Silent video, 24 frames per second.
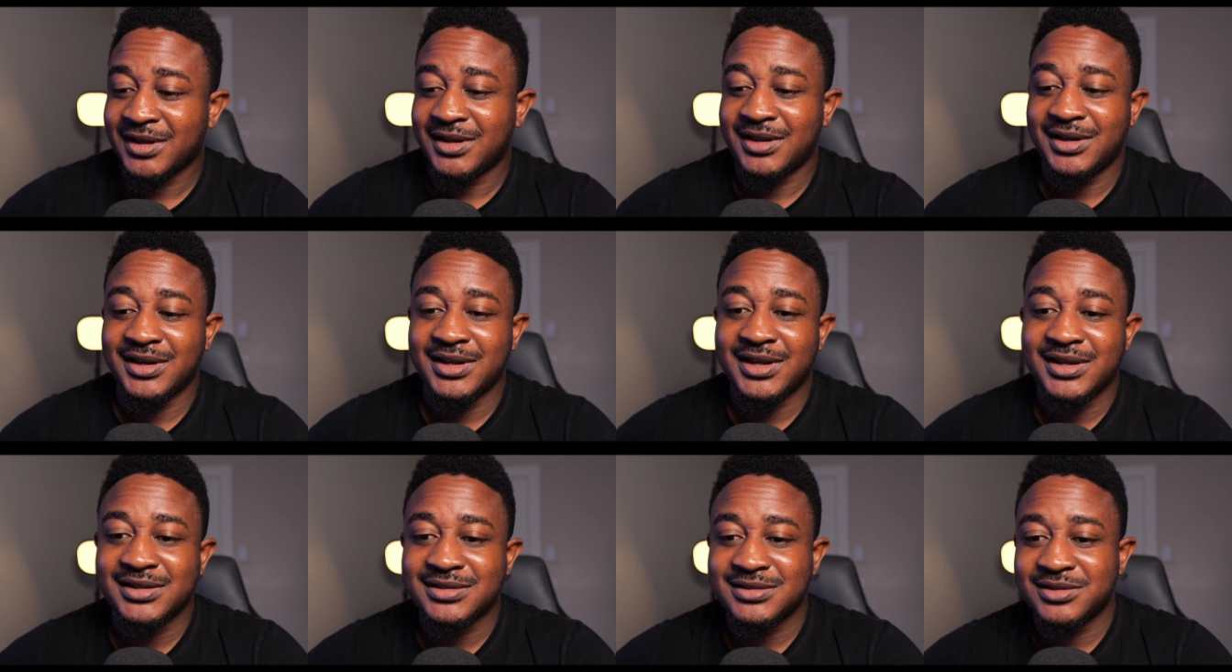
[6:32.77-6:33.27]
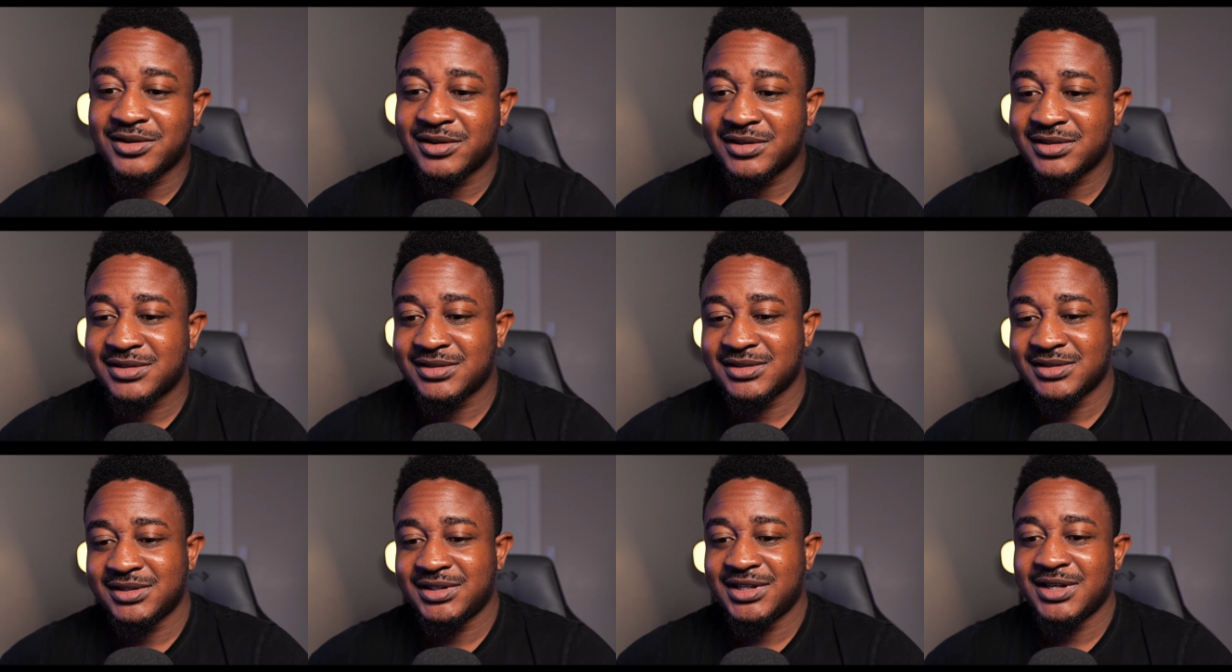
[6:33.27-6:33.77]
Let's not
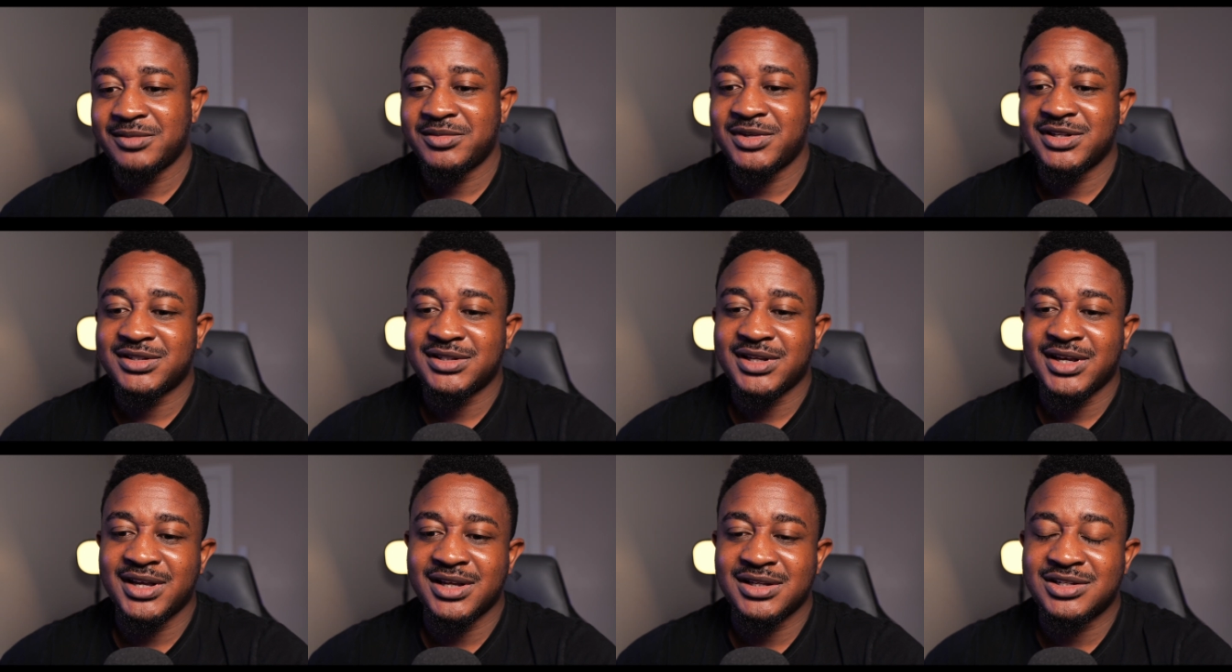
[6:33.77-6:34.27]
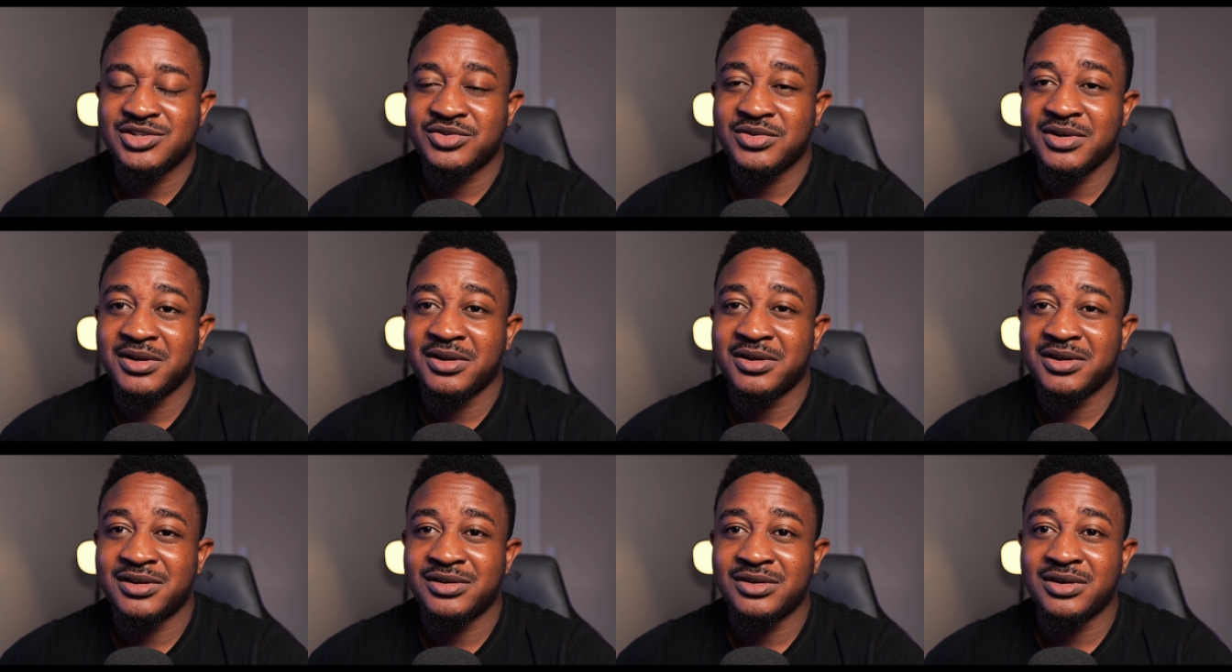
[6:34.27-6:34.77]
keep this $8
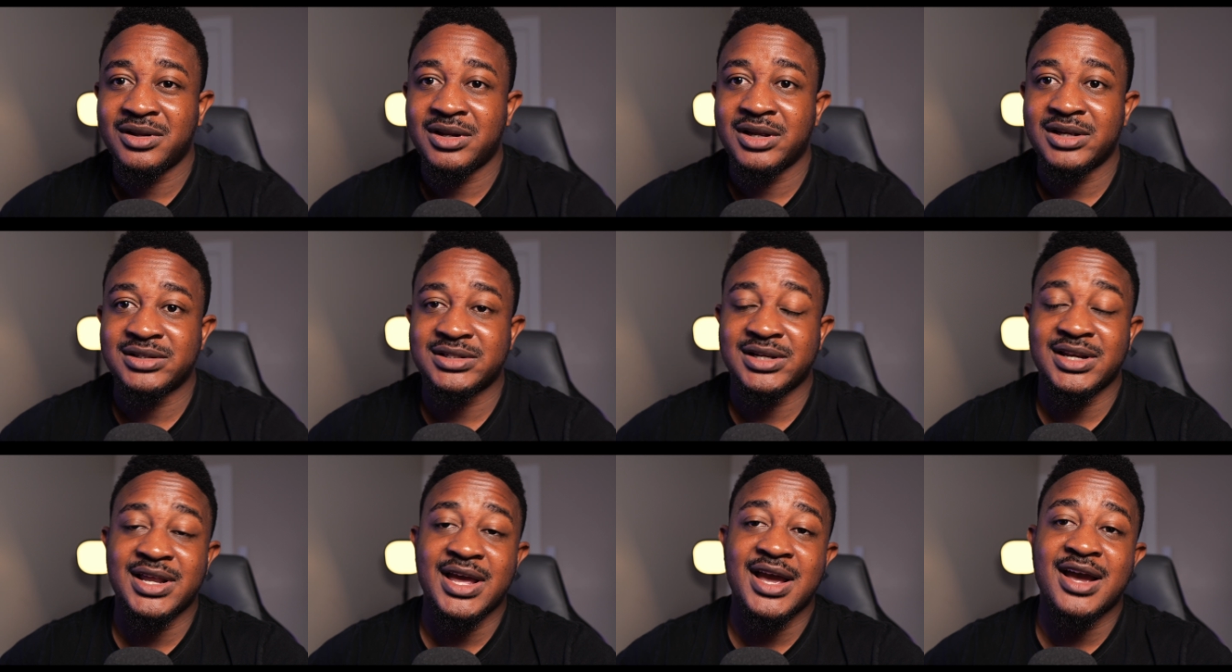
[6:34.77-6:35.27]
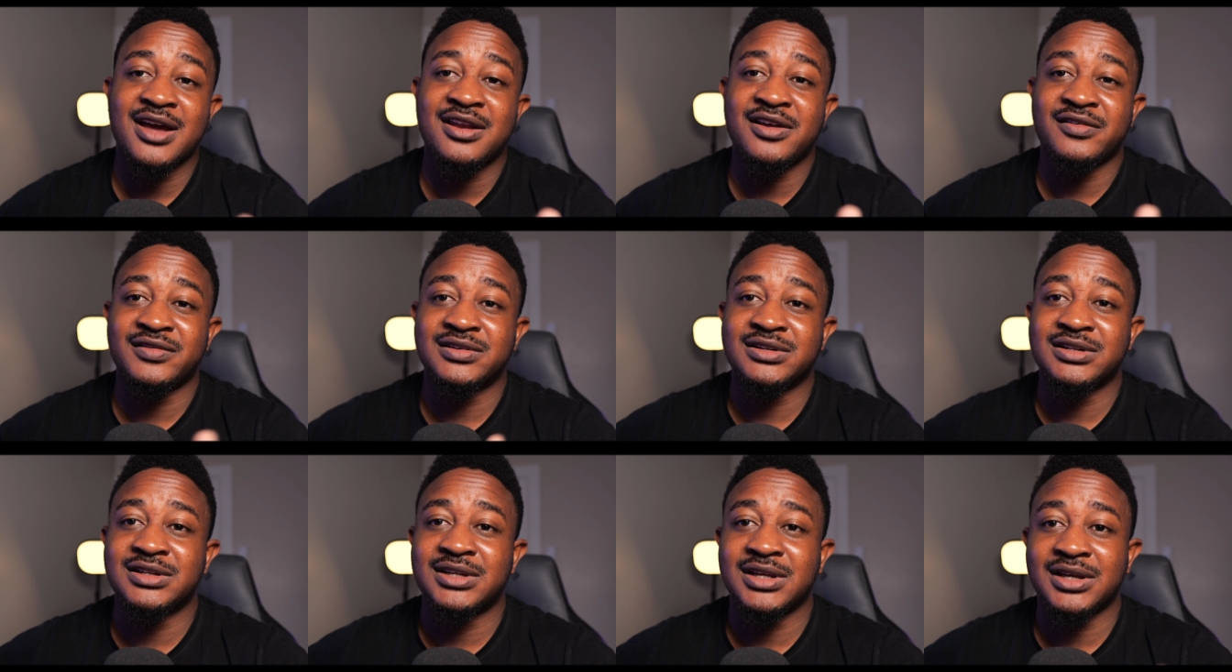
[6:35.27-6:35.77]
trillion at the end of
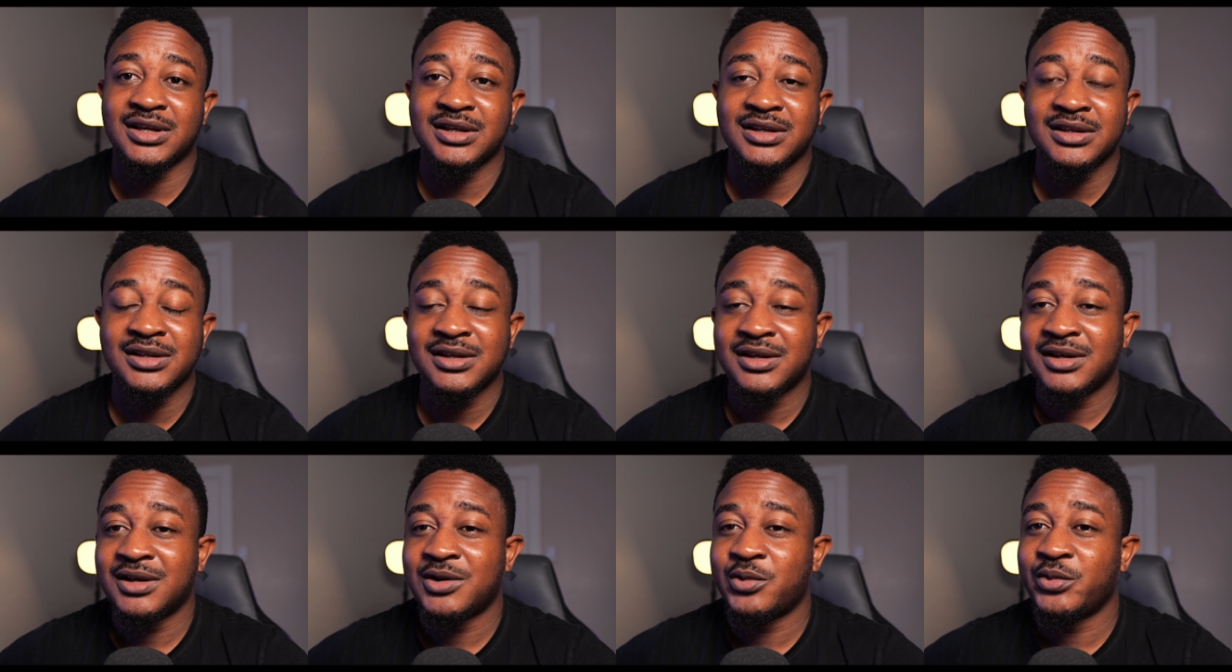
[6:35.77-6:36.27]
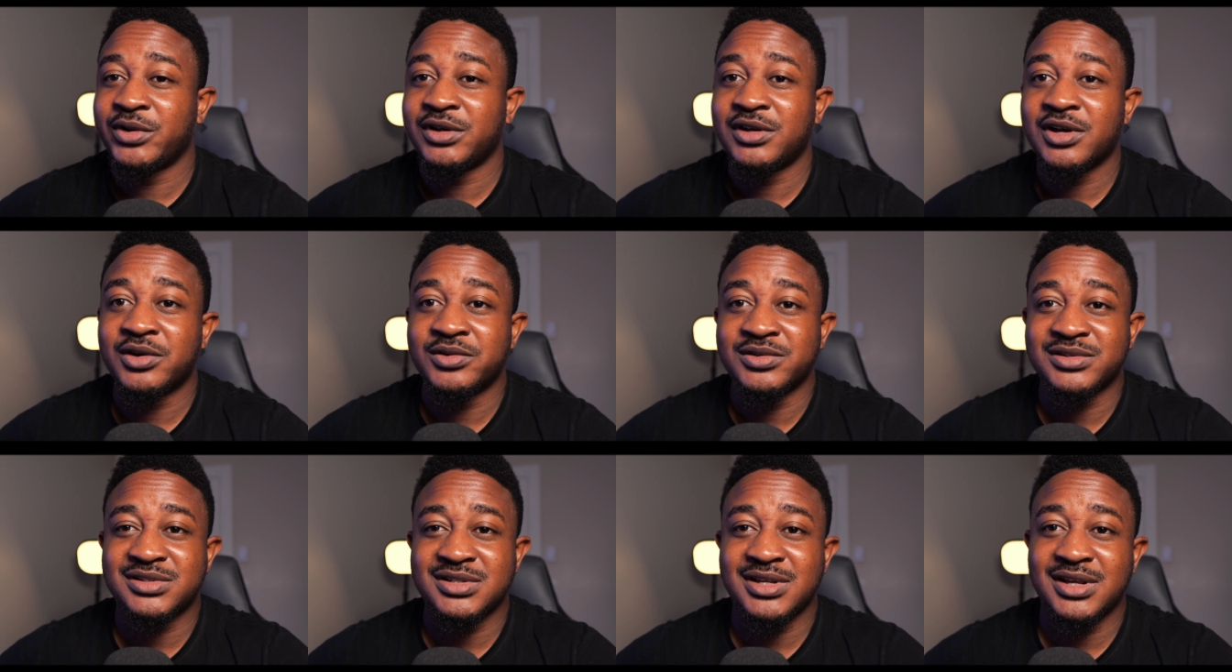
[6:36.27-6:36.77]
the day, we
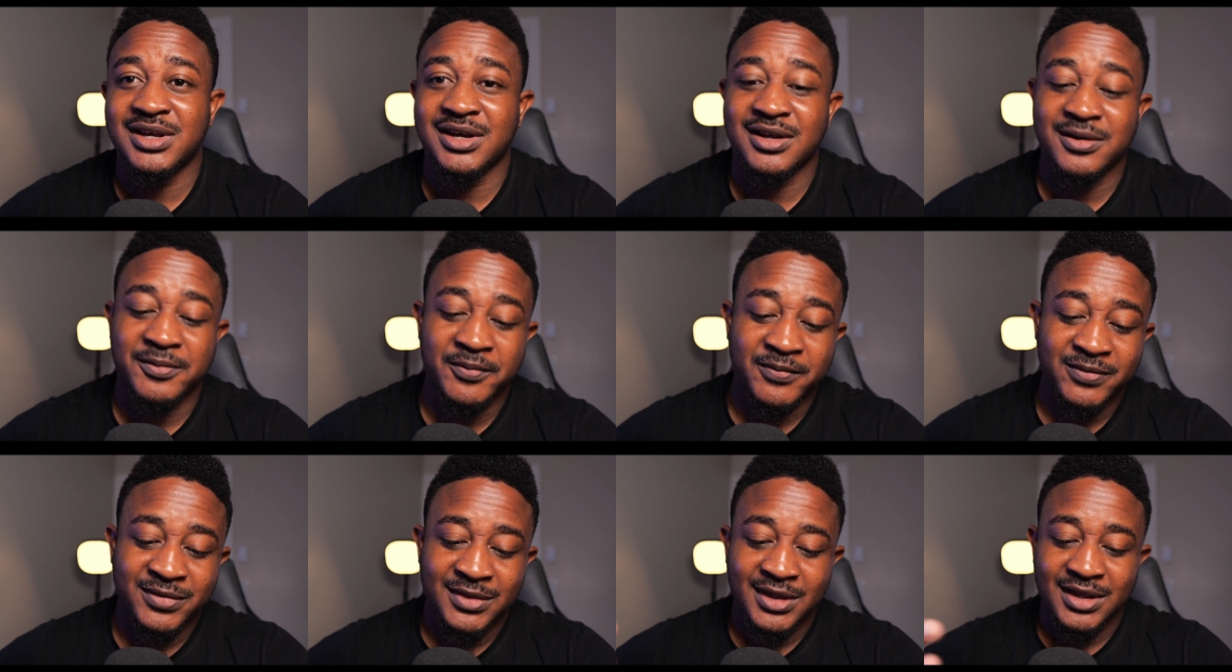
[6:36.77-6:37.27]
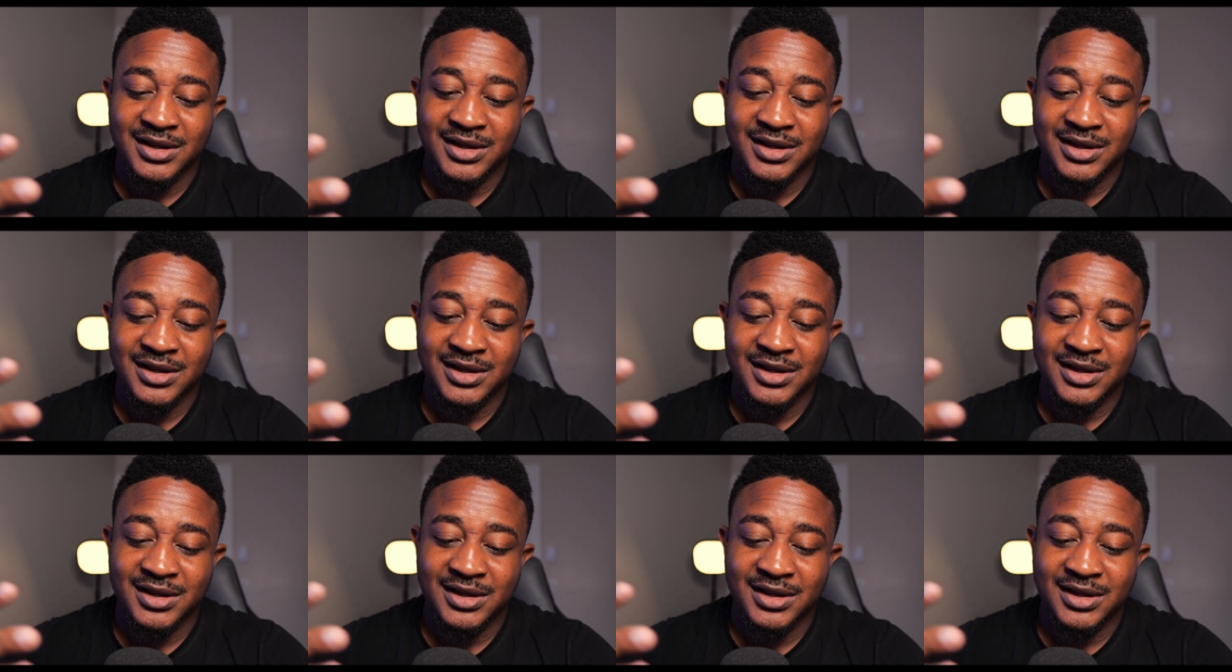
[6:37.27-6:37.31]
don't see it.